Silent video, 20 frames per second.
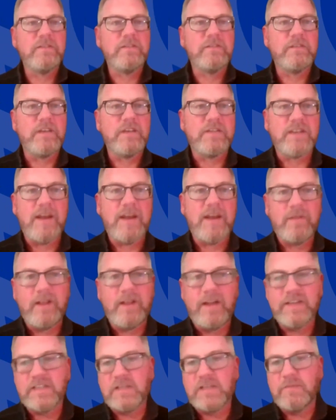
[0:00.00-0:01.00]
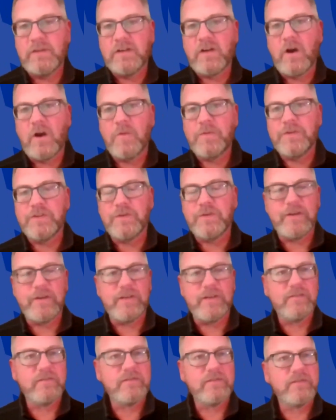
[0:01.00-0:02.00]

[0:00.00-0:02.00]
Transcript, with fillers: destabilizing the midcarpal joint